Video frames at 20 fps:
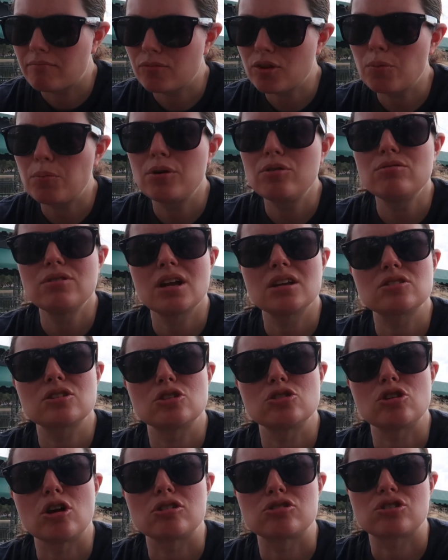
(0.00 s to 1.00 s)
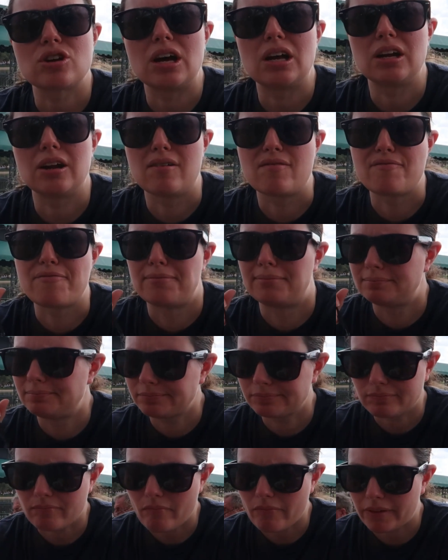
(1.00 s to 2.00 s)
The puttanesca sauce kind of
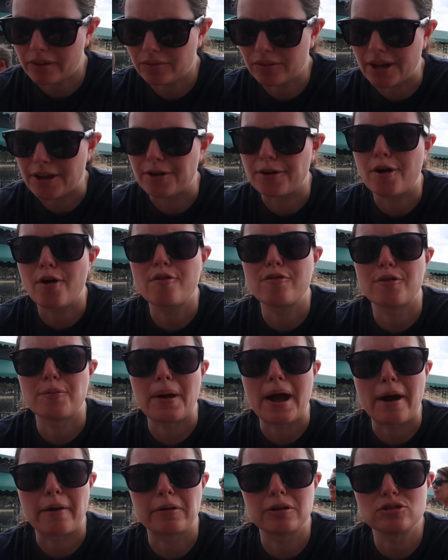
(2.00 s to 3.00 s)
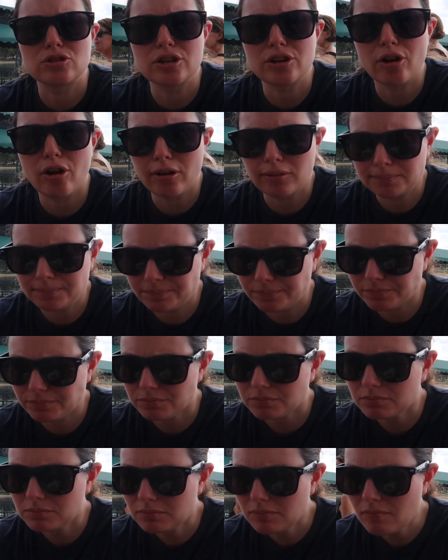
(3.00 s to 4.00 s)
like overpowers it all.
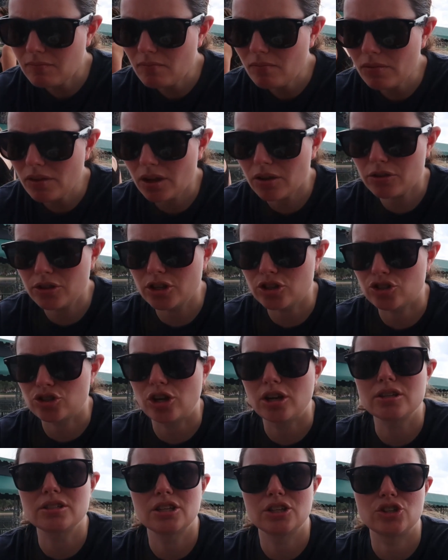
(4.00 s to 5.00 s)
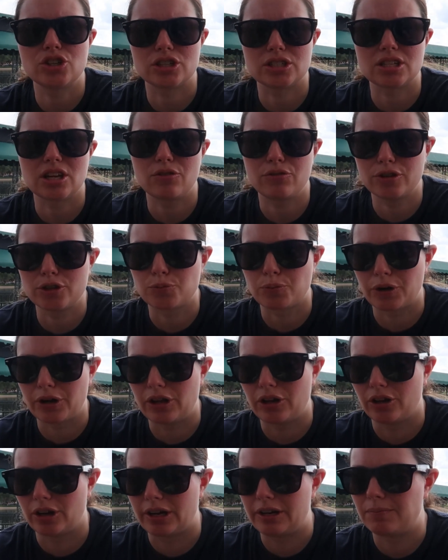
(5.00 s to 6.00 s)
The sausage itself is
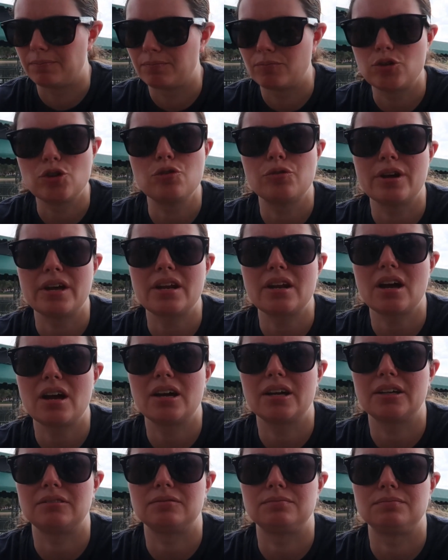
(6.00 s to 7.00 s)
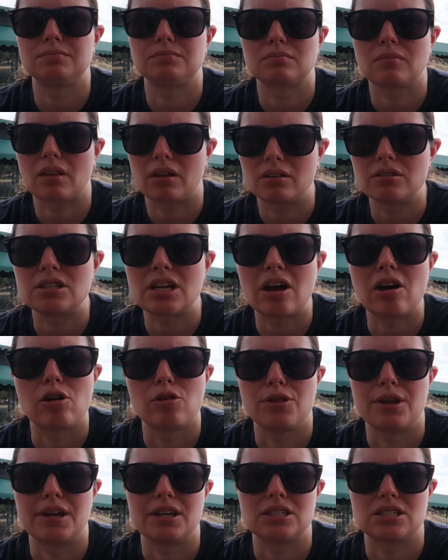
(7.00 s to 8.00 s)
pretty good. You cannot tell
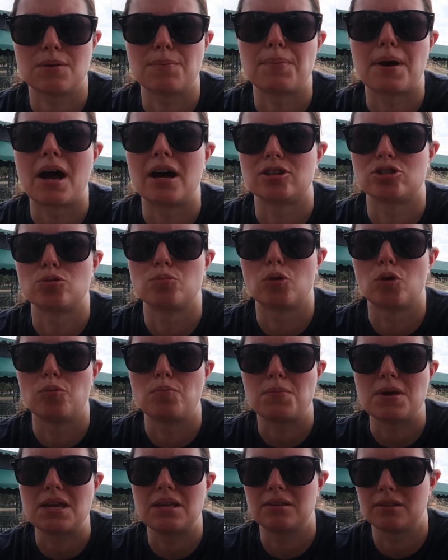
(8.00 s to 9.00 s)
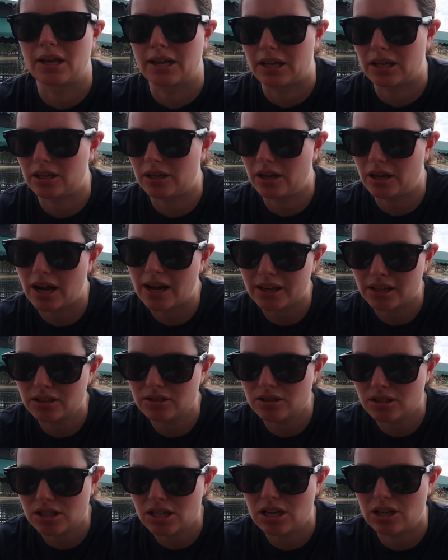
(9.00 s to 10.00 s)
that it's Impossible meat. Like it, I
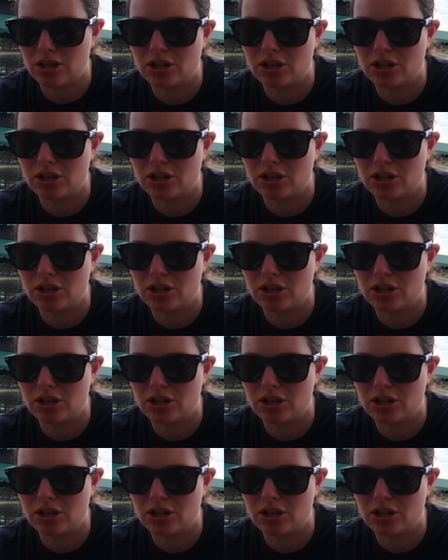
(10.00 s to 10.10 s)
can see.